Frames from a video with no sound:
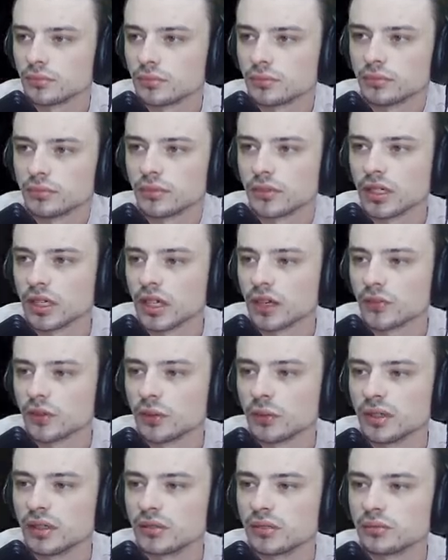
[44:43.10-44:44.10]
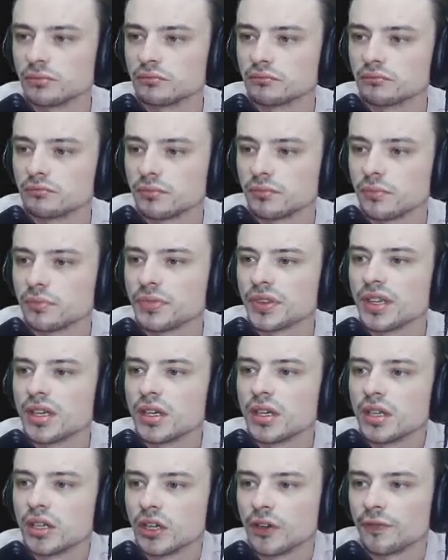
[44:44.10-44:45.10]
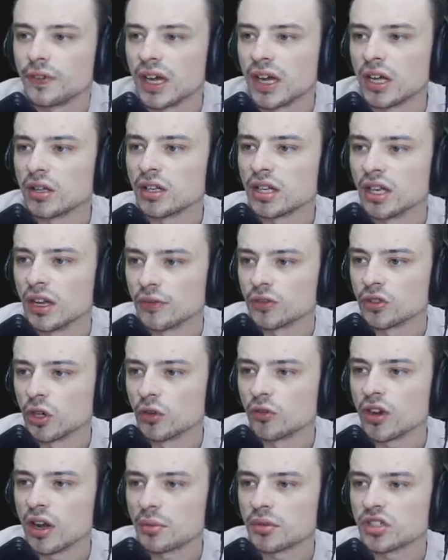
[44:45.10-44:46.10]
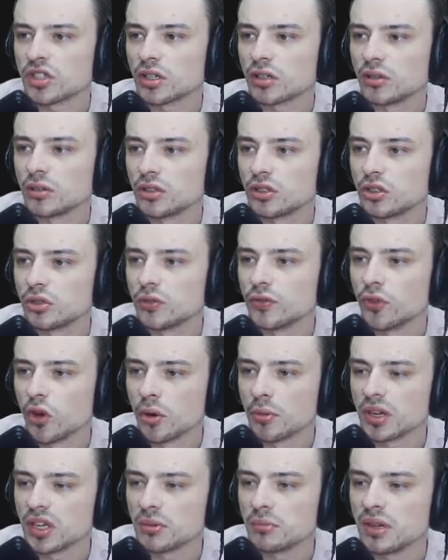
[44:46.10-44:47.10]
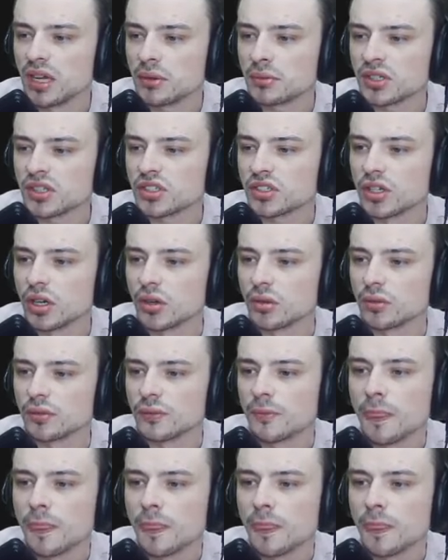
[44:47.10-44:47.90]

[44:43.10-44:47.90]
Oh, I got a free one. You have found enough stone fragments to, to form a commandment stone.